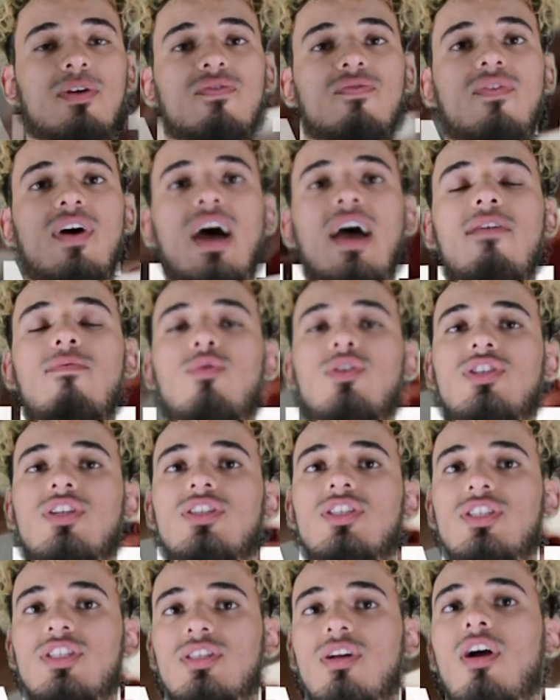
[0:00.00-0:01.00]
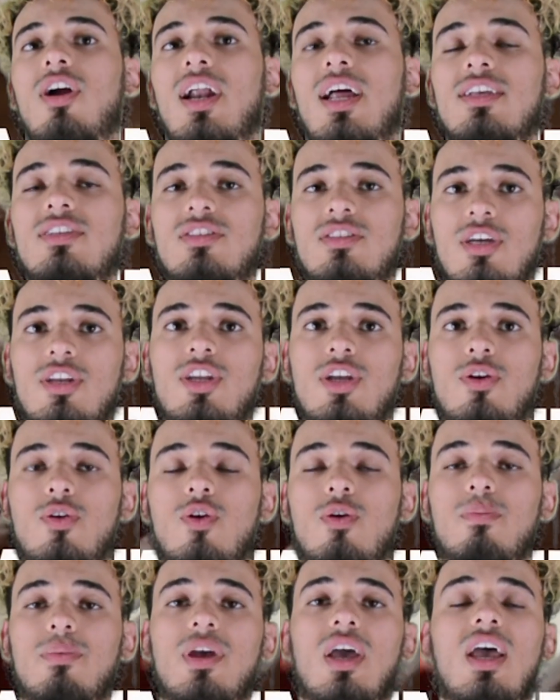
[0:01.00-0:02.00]
5, which is start a study
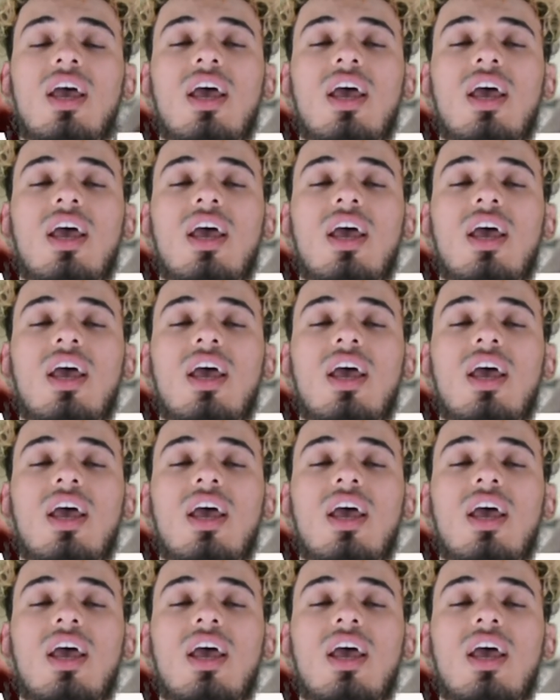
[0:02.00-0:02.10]
group.